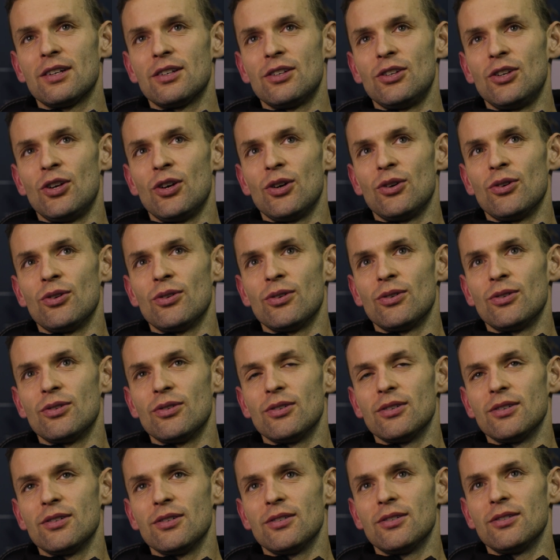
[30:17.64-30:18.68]
you
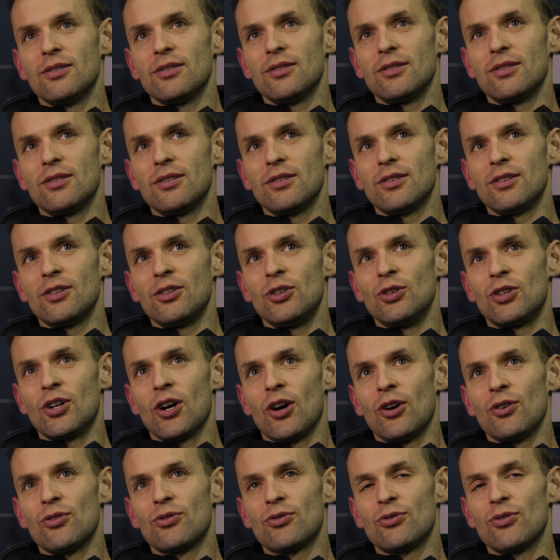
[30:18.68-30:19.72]

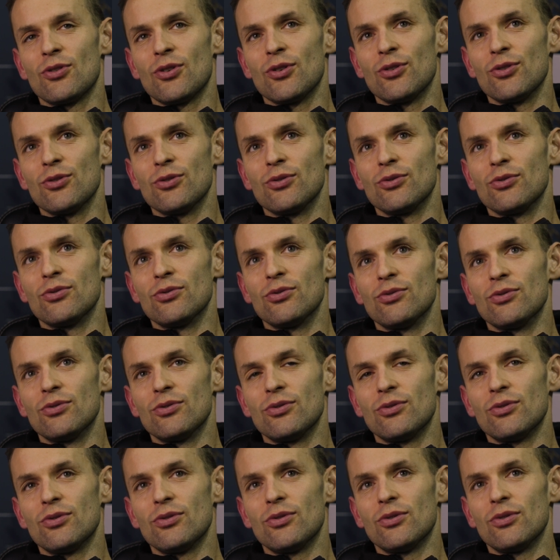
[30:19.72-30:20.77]
go through.
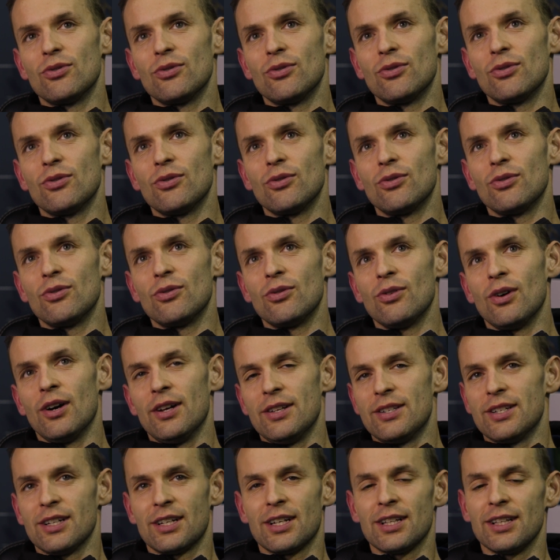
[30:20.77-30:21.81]

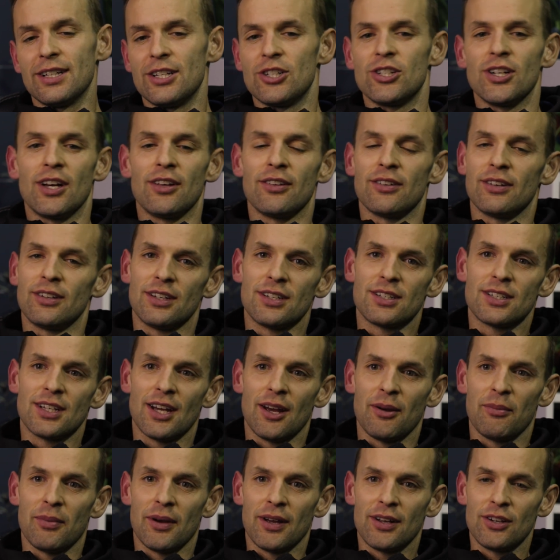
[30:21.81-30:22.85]
It's a cliche thing to
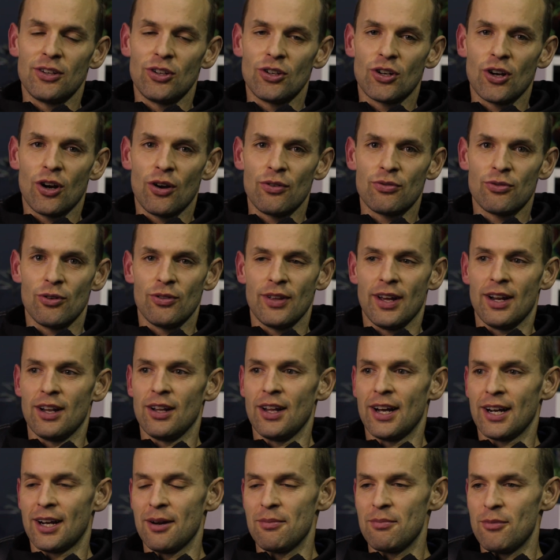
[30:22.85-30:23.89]
say, but you go through that
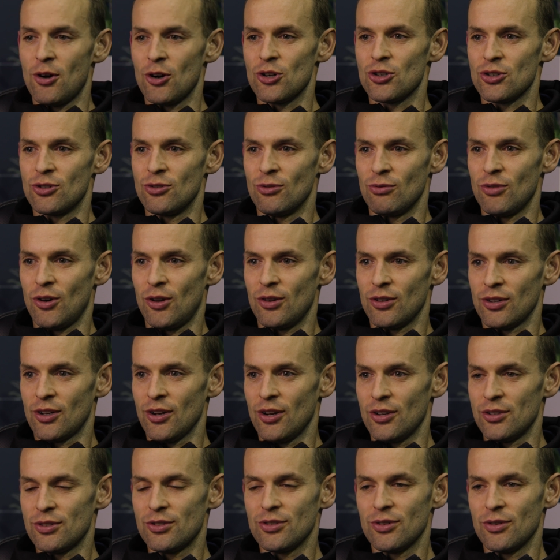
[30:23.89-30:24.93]
like emotional roller
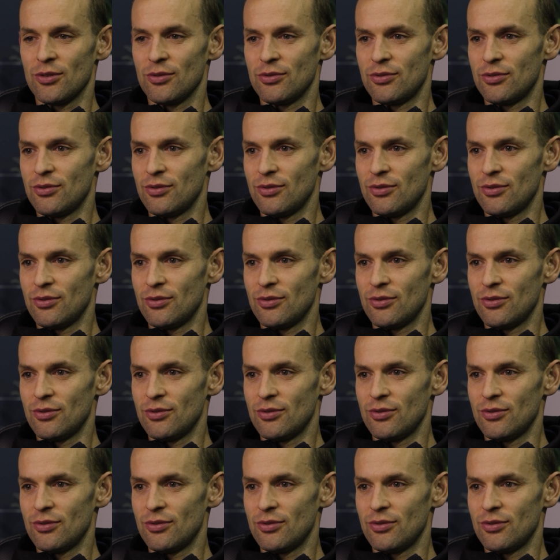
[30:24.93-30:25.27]
coaster